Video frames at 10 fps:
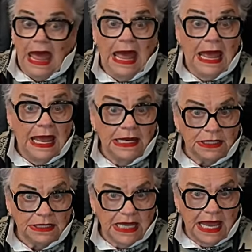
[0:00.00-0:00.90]

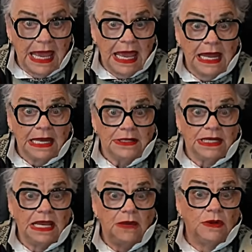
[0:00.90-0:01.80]
And
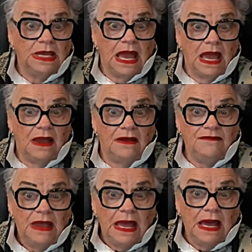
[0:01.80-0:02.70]
here we
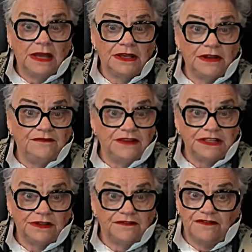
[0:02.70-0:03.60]
have a
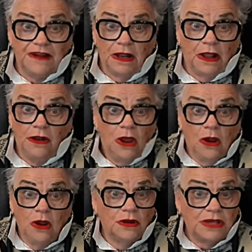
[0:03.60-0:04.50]
convicted felon
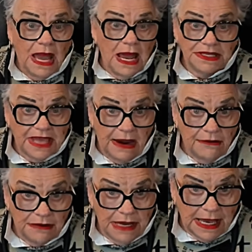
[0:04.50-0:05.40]
who can't
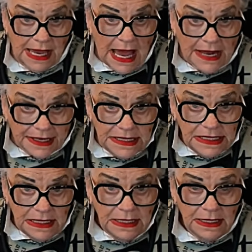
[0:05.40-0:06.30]
carry a
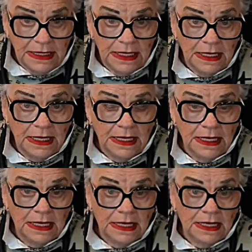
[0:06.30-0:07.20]
gun.
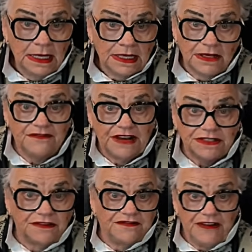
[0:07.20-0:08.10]

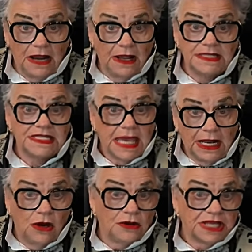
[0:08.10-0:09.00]
Convicted felons
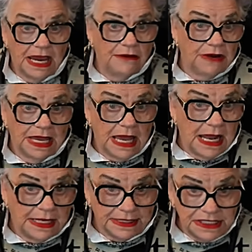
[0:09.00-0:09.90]
cannot carry
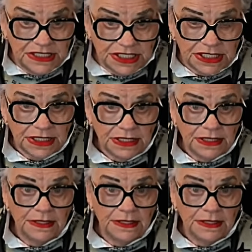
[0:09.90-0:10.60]
guns.